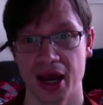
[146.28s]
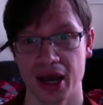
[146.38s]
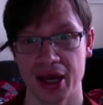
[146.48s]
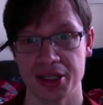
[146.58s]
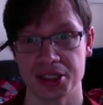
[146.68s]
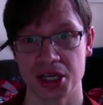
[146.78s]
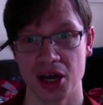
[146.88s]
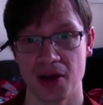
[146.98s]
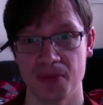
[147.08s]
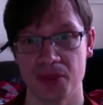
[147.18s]
and
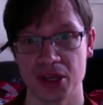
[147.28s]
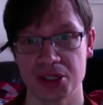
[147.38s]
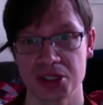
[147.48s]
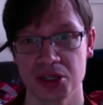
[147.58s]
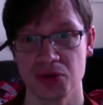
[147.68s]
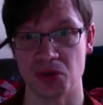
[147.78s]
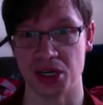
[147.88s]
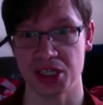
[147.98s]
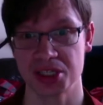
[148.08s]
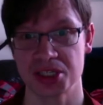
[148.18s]
there's two
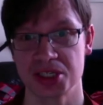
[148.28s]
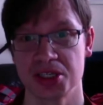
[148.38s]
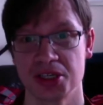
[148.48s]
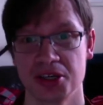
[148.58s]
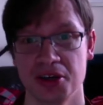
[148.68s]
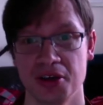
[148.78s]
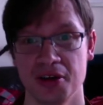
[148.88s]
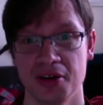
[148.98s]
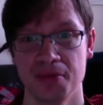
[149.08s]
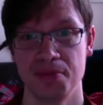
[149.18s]
words,
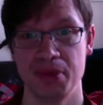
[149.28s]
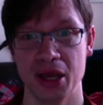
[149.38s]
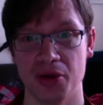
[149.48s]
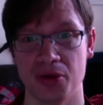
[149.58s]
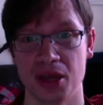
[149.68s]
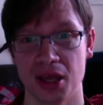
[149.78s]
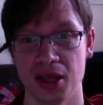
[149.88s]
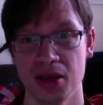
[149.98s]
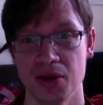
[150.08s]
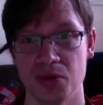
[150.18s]

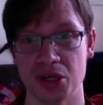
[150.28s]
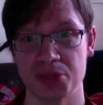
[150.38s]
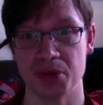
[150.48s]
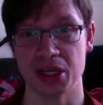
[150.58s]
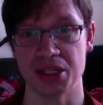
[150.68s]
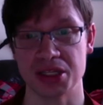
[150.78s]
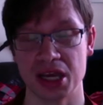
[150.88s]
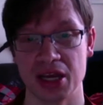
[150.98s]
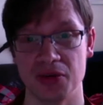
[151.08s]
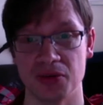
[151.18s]
byoki, which means
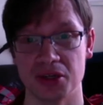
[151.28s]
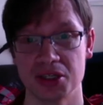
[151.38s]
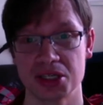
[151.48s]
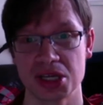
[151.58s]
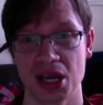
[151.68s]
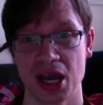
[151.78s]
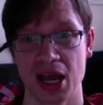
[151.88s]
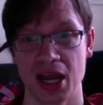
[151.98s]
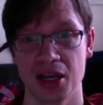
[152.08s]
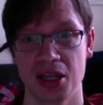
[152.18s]
illness,
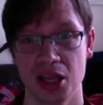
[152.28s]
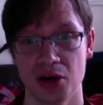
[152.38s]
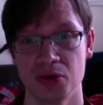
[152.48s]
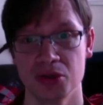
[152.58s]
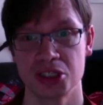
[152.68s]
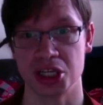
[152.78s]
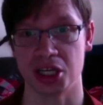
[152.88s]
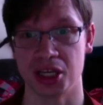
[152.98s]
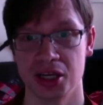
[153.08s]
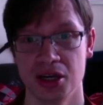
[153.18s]
and
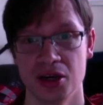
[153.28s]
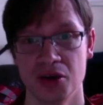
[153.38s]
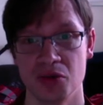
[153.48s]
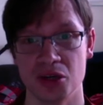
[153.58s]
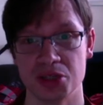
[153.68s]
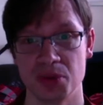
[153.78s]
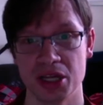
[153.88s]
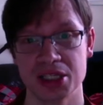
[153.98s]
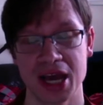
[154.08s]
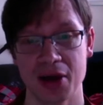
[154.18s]
gyoshi, which
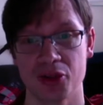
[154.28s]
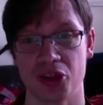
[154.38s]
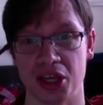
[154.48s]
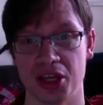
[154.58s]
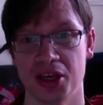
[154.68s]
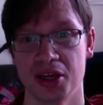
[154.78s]
means healthy.